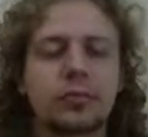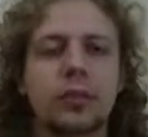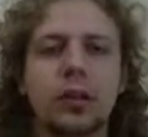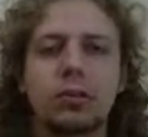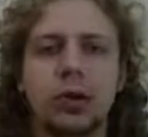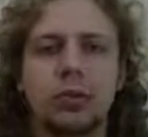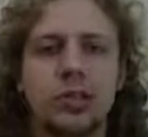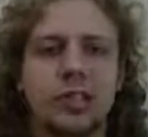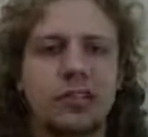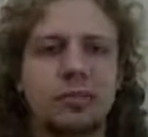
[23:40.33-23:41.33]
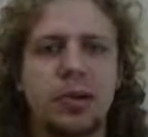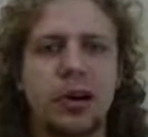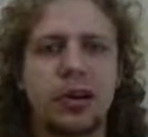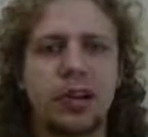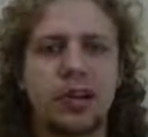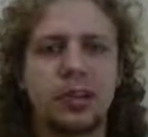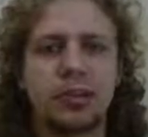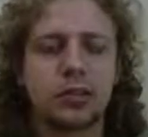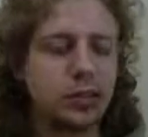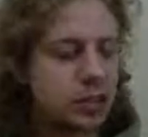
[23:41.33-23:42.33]
where we just have a pawn on
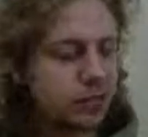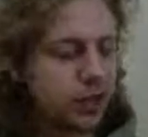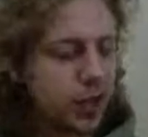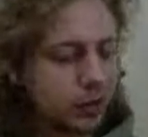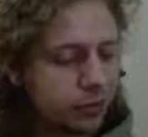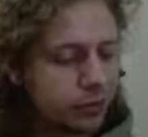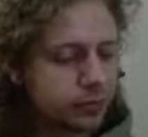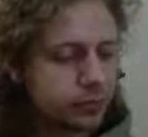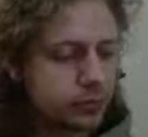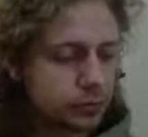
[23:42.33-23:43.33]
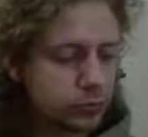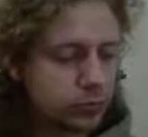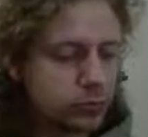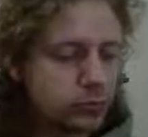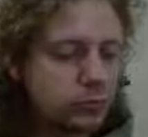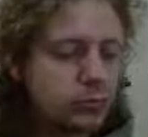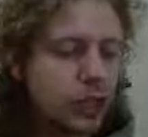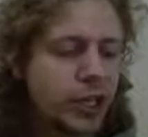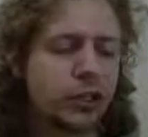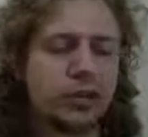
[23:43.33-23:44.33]
d5.
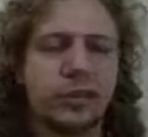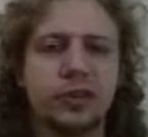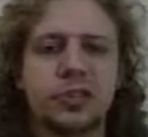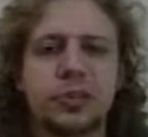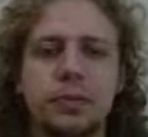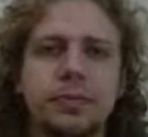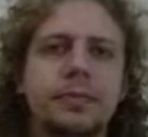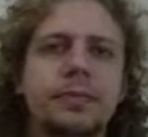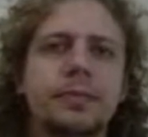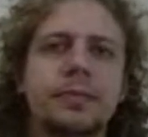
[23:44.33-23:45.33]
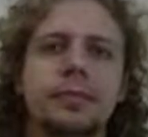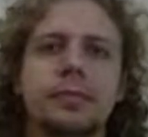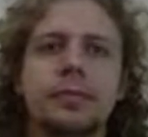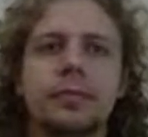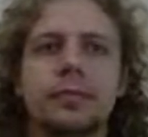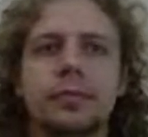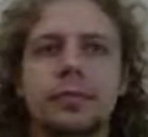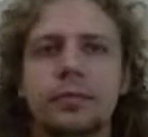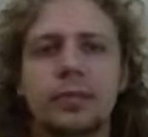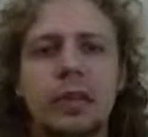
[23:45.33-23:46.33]
Any other votes?
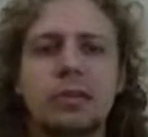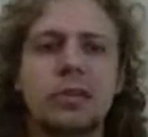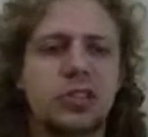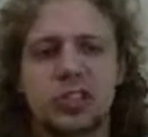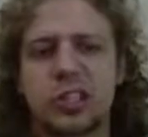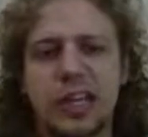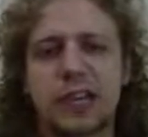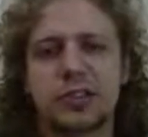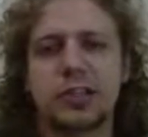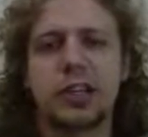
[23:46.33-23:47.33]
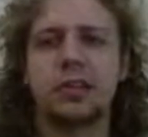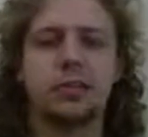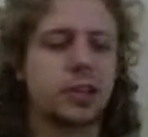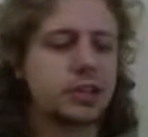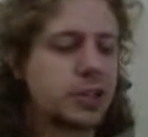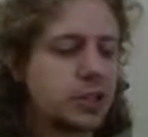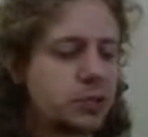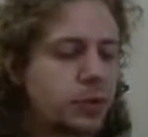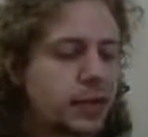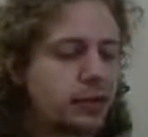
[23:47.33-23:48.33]
Even if it's just a guess, you know. Let's say you
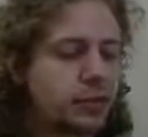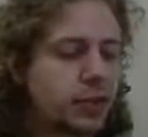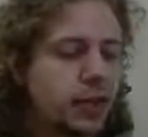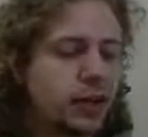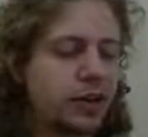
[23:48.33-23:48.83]
just want to